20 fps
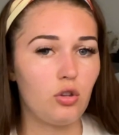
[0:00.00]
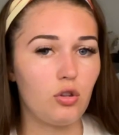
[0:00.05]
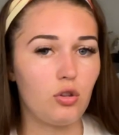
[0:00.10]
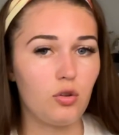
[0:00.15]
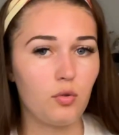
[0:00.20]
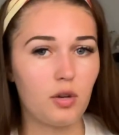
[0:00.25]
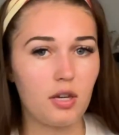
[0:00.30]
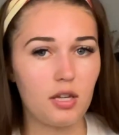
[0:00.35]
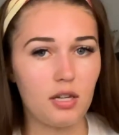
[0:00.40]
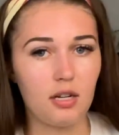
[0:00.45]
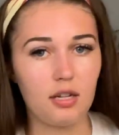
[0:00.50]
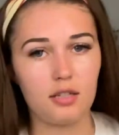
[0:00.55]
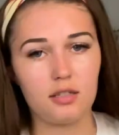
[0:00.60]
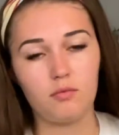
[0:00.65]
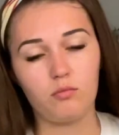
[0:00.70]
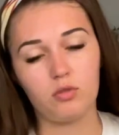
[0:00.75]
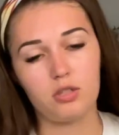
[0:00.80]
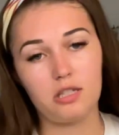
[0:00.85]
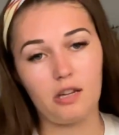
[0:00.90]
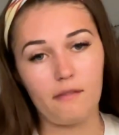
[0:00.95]
you can
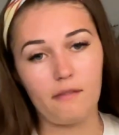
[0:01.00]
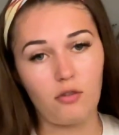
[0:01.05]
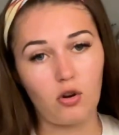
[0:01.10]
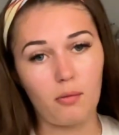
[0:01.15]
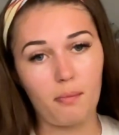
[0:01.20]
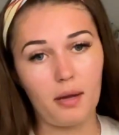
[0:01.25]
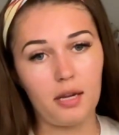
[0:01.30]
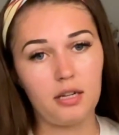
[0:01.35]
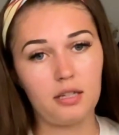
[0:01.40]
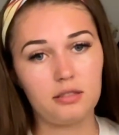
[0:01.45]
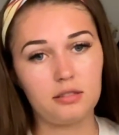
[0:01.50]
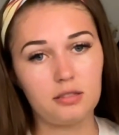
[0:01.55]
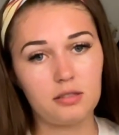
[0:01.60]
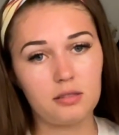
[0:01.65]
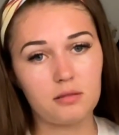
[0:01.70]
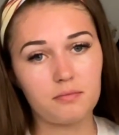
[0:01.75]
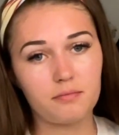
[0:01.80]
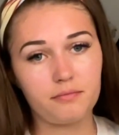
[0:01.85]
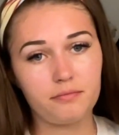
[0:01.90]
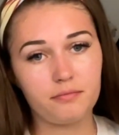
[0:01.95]
receive your abundance.
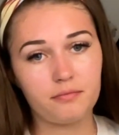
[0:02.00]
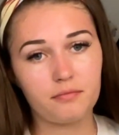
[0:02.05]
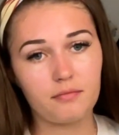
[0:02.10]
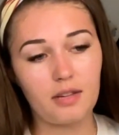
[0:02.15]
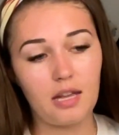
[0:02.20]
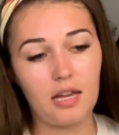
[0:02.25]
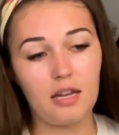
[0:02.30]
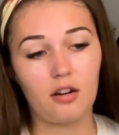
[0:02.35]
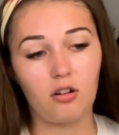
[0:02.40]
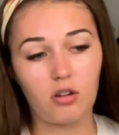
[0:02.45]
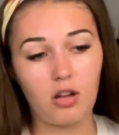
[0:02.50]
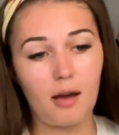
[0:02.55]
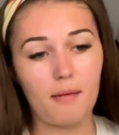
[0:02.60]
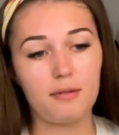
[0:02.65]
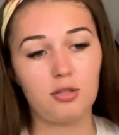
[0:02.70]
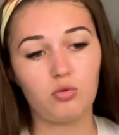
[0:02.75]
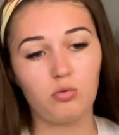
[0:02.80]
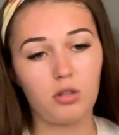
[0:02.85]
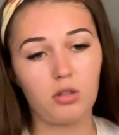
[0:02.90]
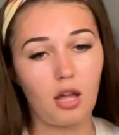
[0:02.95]
It'll come
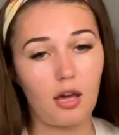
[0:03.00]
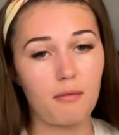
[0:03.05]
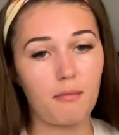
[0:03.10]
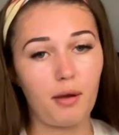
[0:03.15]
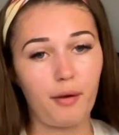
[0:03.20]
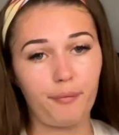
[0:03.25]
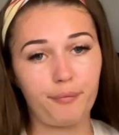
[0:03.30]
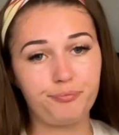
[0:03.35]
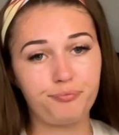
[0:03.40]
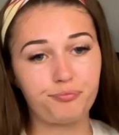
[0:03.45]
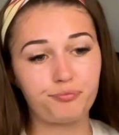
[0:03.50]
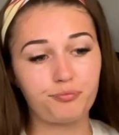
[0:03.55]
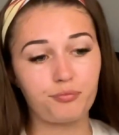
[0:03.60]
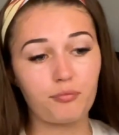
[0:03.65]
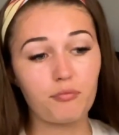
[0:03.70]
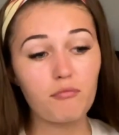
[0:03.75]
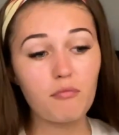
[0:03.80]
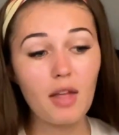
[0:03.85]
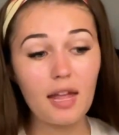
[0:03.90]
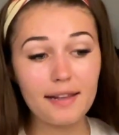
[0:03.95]
into alignment.
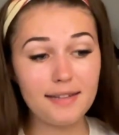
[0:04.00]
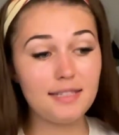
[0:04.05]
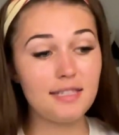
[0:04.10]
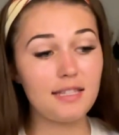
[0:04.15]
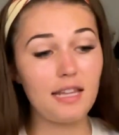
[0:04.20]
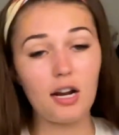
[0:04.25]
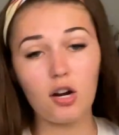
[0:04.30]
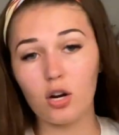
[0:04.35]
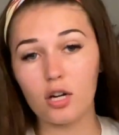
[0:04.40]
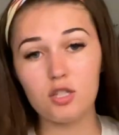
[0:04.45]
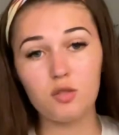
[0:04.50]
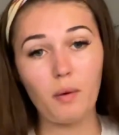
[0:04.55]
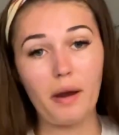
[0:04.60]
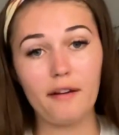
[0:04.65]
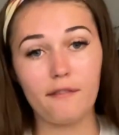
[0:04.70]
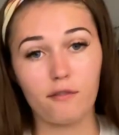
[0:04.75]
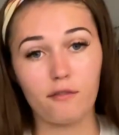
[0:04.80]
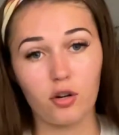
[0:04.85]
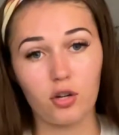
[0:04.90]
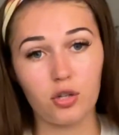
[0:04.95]
It's there, it's
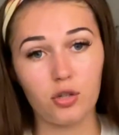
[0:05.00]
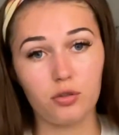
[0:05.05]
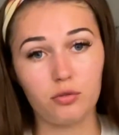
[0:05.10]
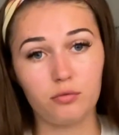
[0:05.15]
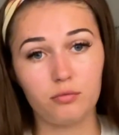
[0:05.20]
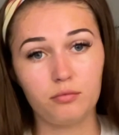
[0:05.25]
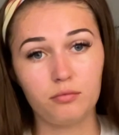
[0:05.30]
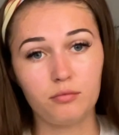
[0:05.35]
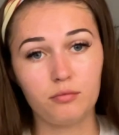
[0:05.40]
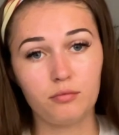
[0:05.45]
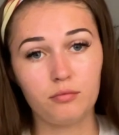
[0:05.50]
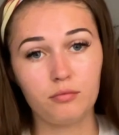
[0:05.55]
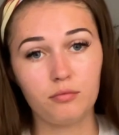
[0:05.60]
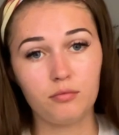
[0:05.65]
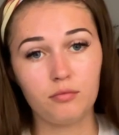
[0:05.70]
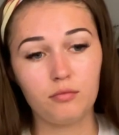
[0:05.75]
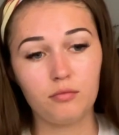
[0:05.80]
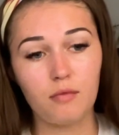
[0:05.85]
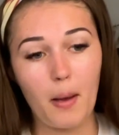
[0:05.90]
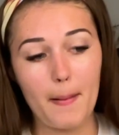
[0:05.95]
waiting for you.
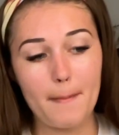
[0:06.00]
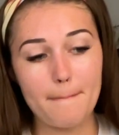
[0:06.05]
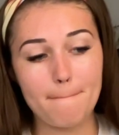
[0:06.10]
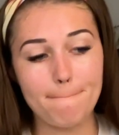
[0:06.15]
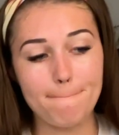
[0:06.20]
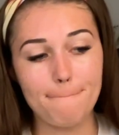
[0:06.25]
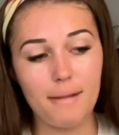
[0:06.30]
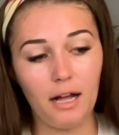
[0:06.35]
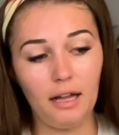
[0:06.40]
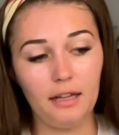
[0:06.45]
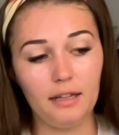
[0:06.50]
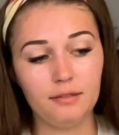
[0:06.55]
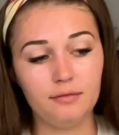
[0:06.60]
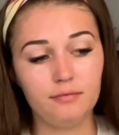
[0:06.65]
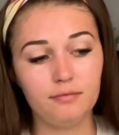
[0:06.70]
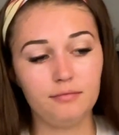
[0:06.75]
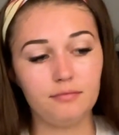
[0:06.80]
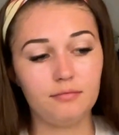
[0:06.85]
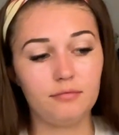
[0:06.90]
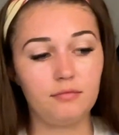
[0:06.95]
But
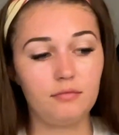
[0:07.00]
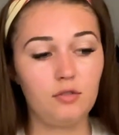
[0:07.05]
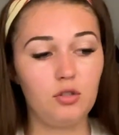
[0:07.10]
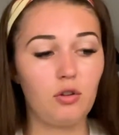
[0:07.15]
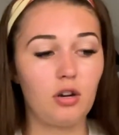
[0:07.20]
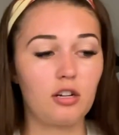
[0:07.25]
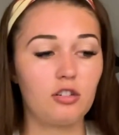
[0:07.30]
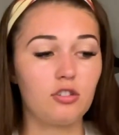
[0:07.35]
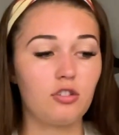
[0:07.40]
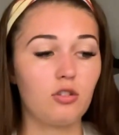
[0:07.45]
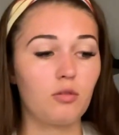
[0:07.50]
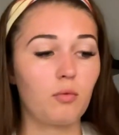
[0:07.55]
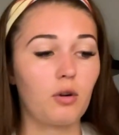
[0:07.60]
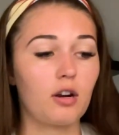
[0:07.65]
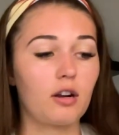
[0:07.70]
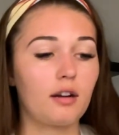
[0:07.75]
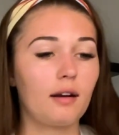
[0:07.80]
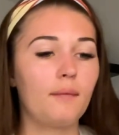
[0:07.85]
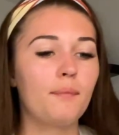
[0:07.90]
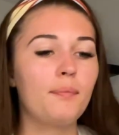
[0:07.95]
you got to do the
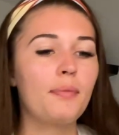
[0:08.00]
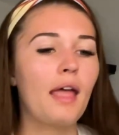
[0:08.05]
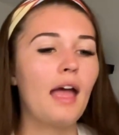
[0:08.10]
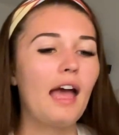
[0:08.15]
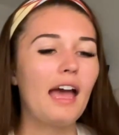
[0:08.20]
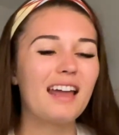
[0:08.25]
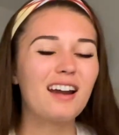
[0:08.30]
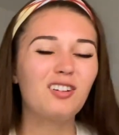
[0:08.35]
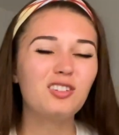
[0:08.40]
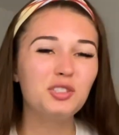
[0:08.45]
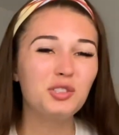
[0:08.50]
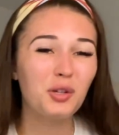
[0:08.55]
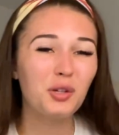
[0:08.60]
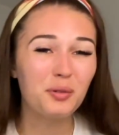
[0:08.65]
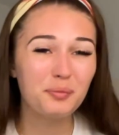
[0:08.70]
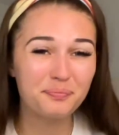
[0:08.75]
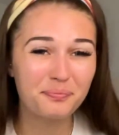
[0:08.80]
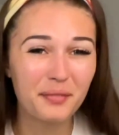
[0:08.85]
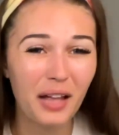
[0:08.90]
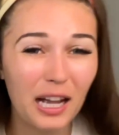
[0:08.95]
work. And
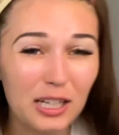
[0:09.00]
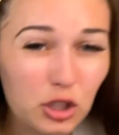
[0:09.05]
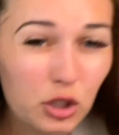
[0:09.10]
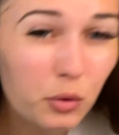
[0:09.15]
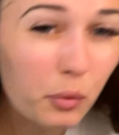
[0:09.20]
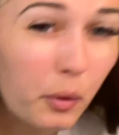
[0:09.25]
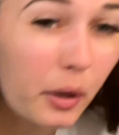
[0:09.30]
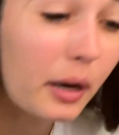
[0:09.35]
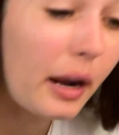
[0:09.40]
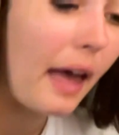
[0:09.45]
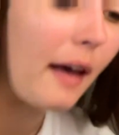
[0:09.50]
also, I do want to